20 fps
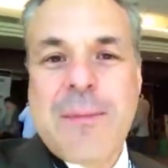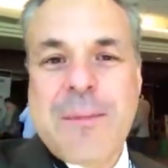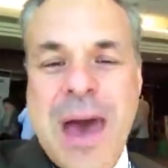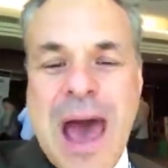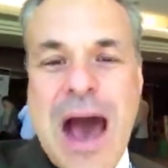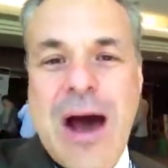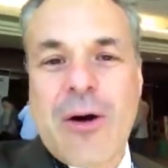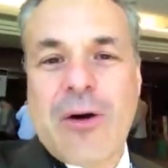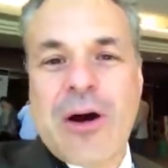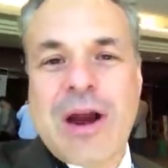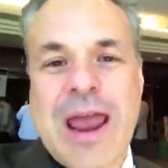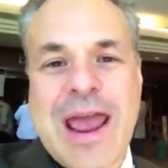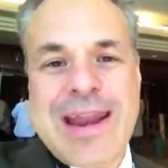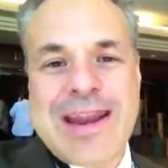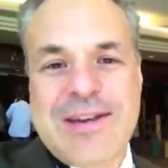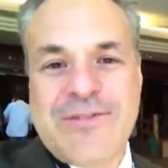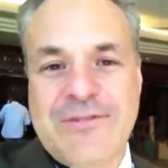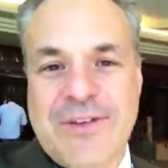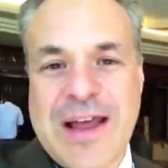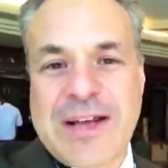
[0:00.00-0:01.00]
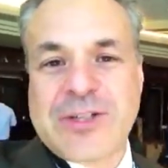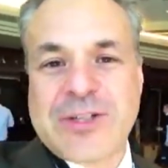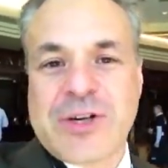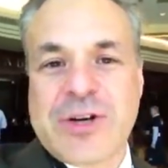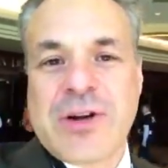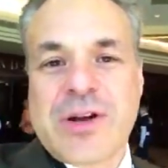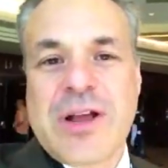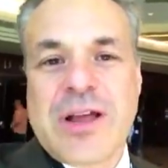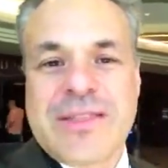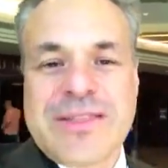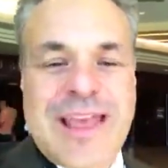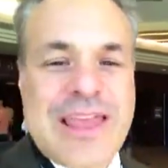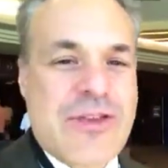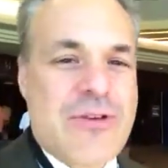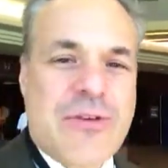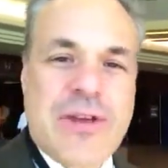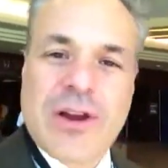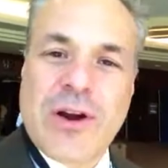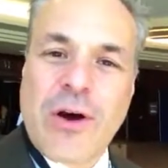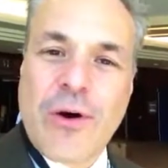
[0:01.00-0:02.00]
power, and adventure that
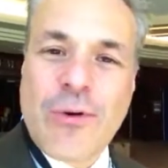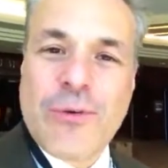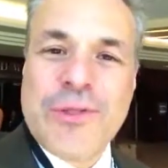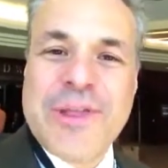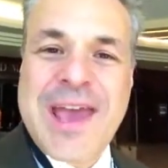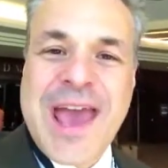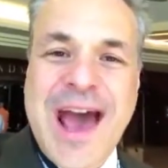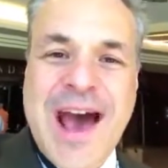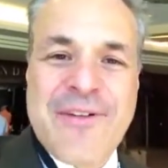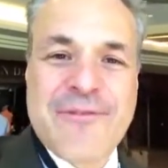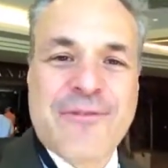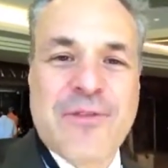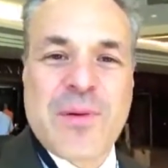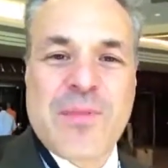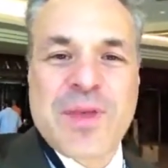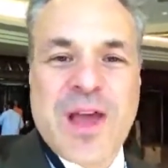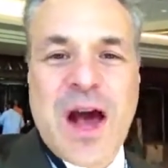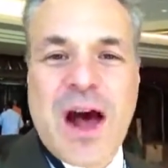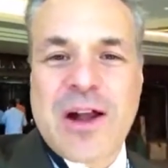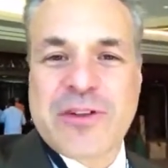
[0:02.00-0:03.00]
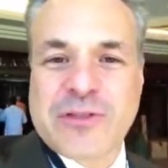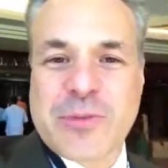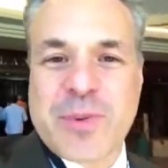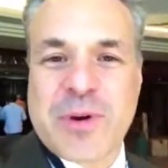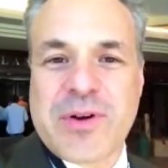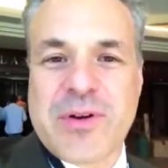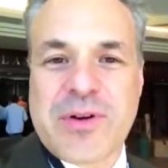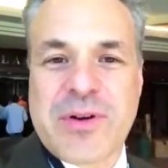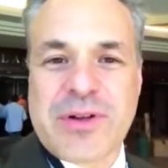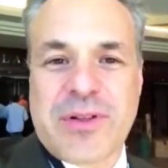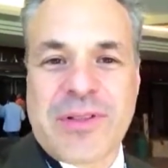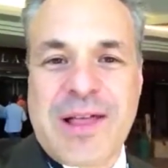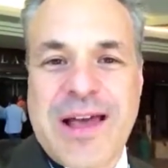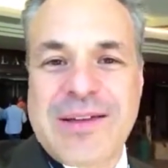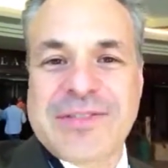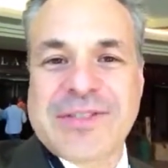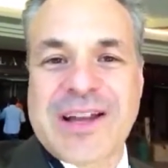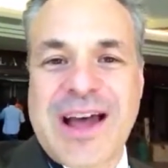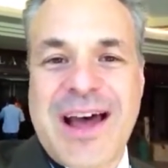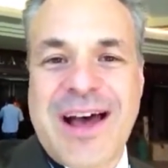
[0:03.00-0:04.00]
you can only have from the entrepreneurial
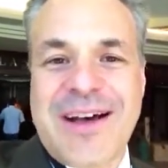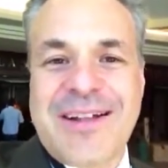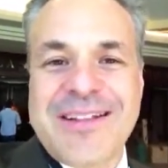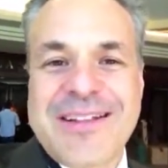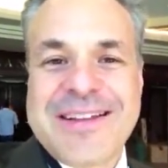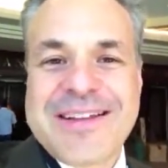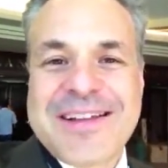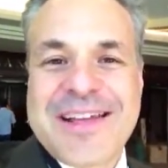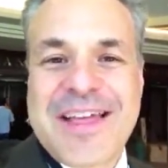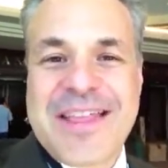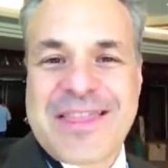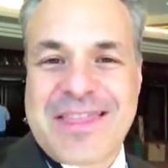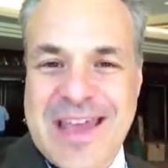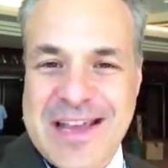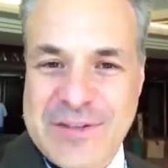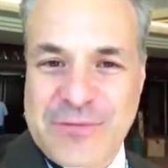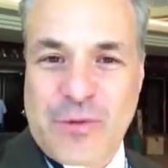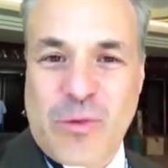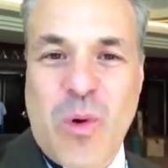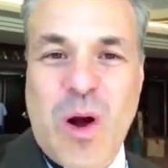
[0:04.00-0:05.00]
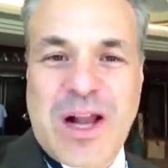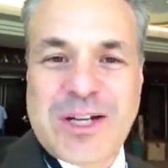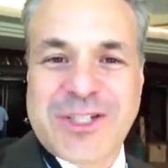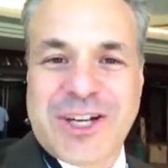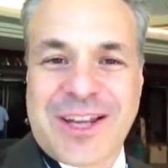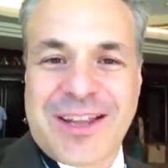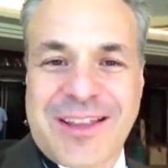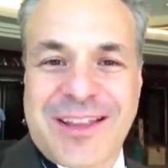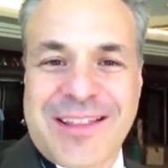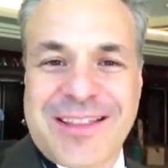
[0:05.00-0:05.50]
lifestyle. Thanks for watching.